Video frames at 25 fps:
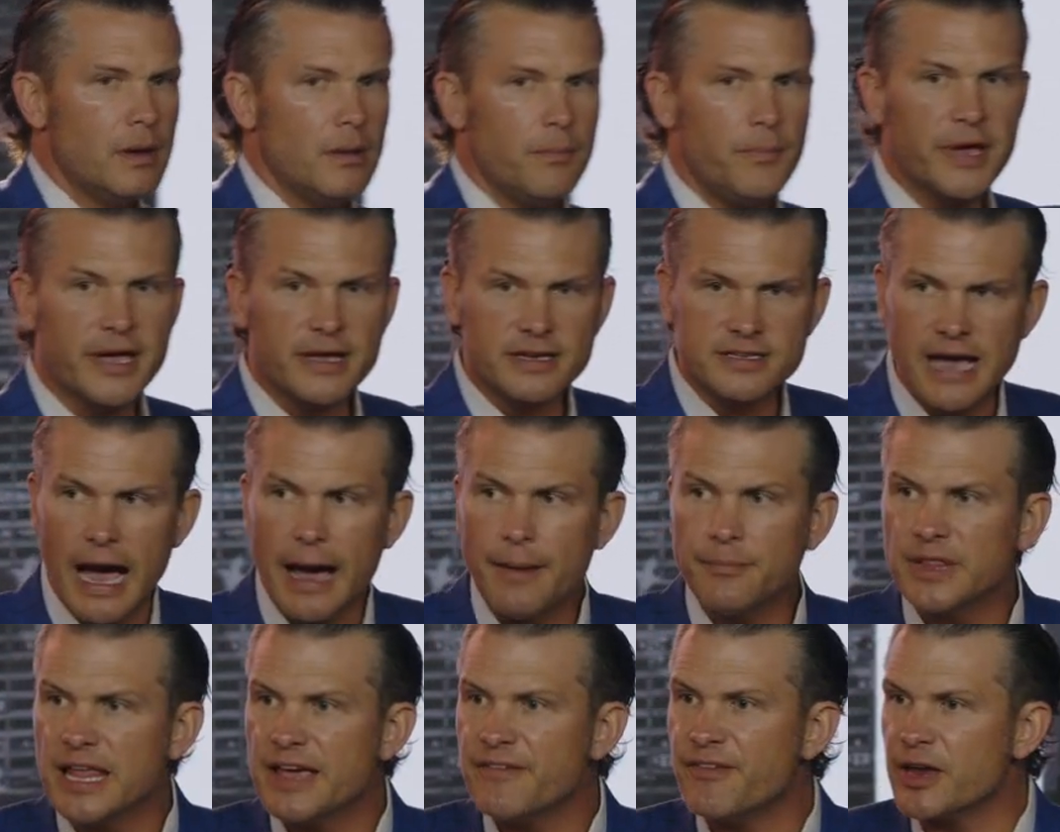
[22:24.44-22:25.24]
Because
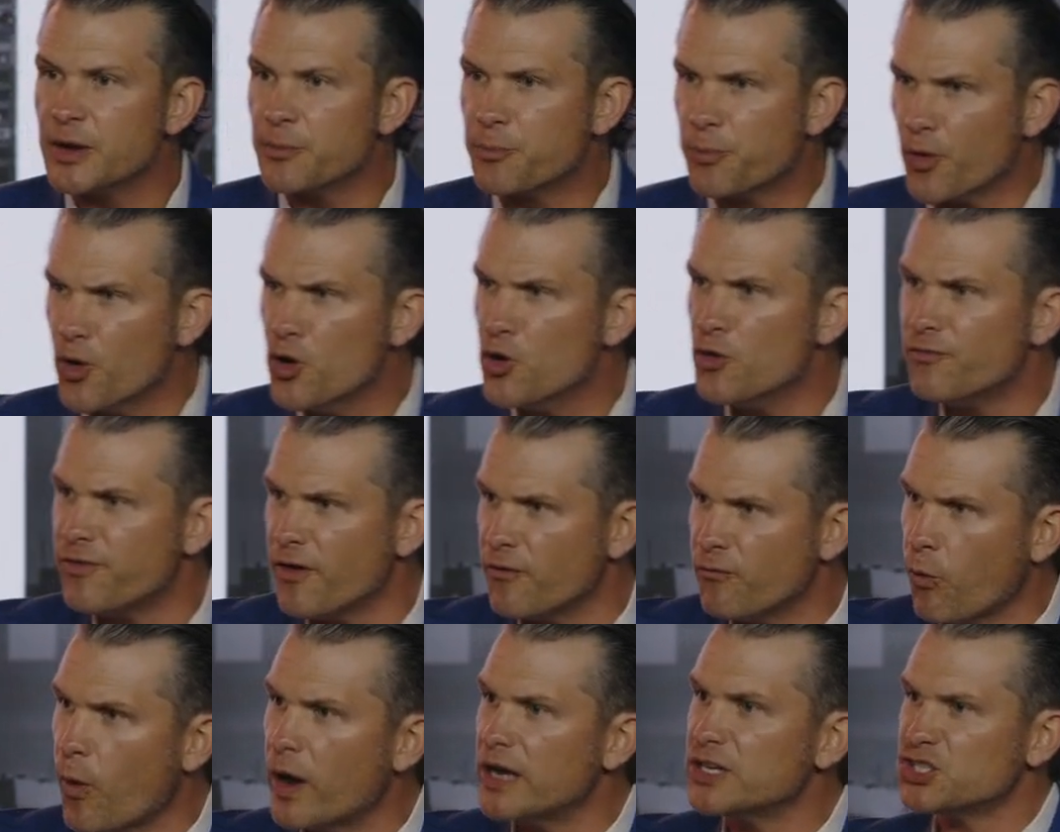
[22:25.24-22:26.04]
I'm living proof
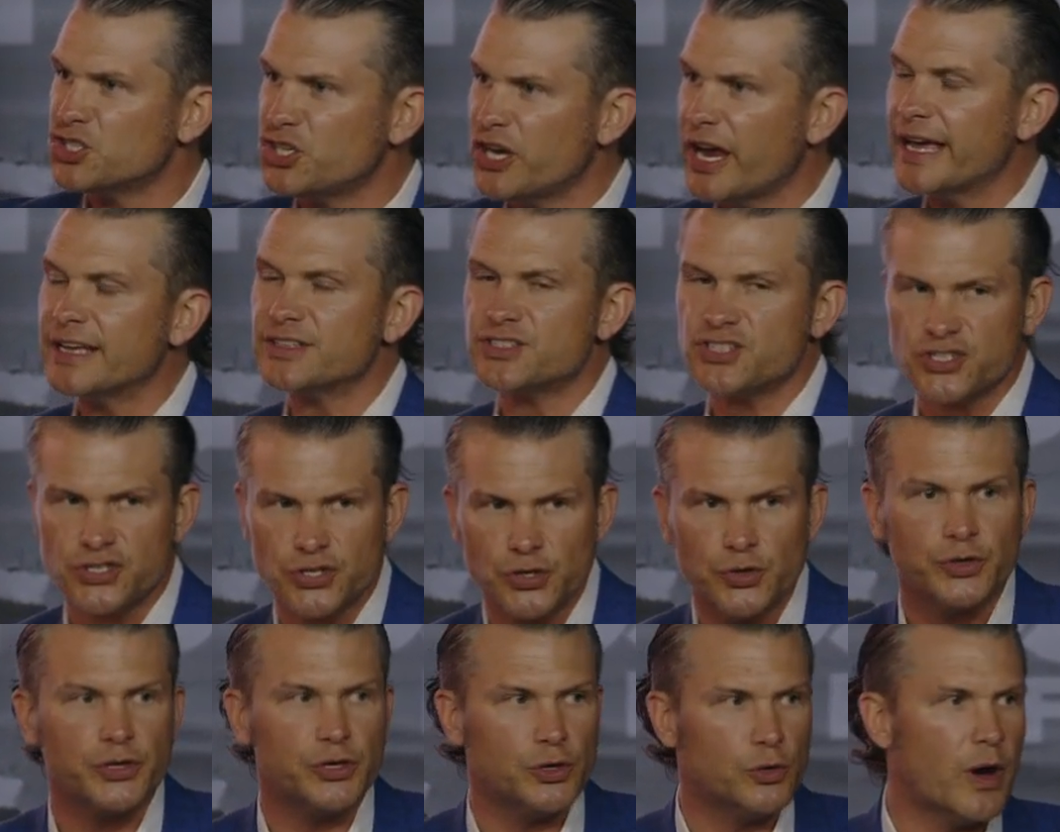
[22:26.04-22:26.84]
of what chance
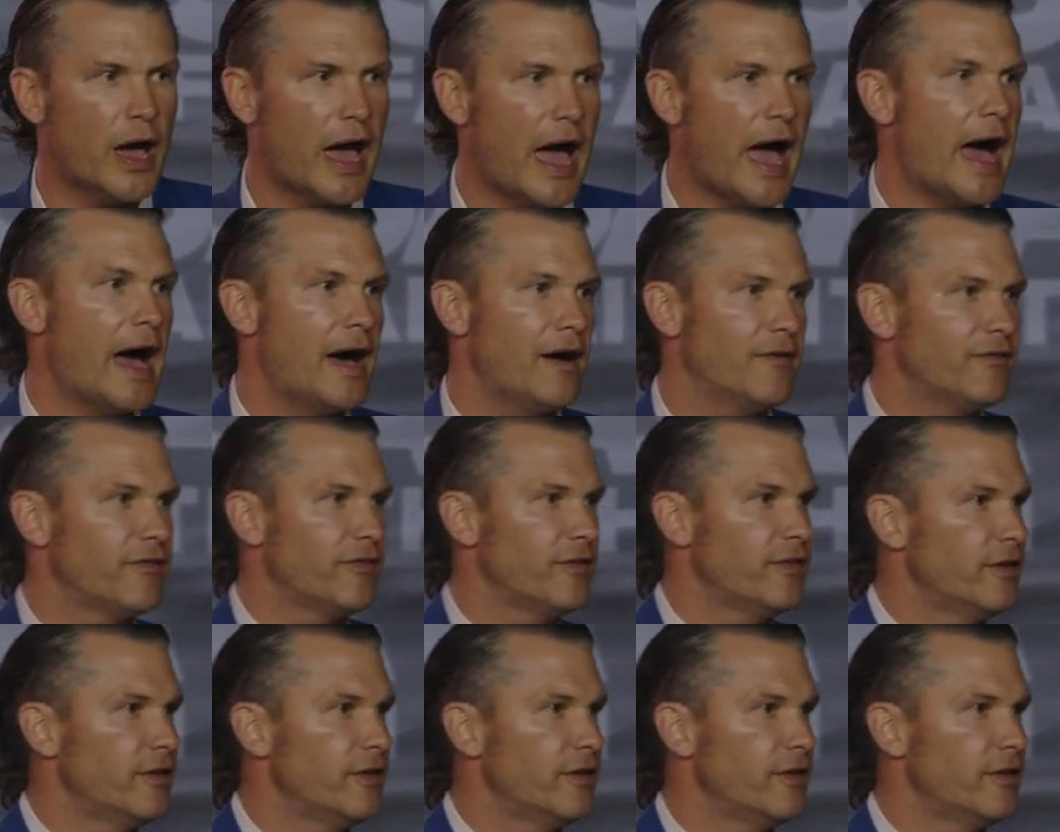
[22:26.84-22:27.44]
do you have